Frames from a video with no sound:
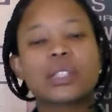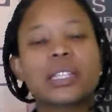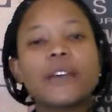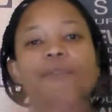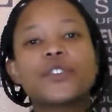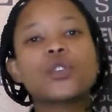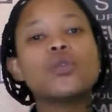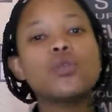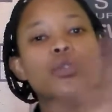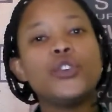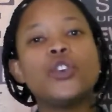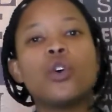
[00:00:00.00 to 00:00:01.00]
sift
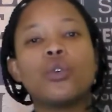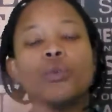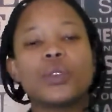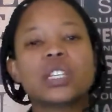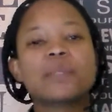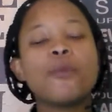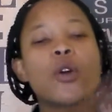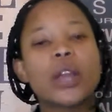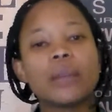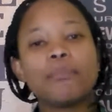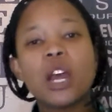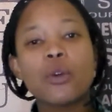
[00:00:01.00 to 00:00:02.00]
through, you know, the
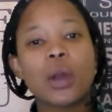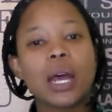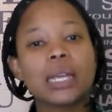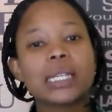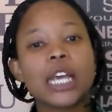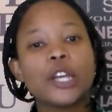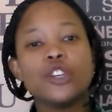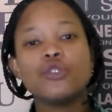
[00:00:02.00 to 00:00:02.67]
smoke and mirrors,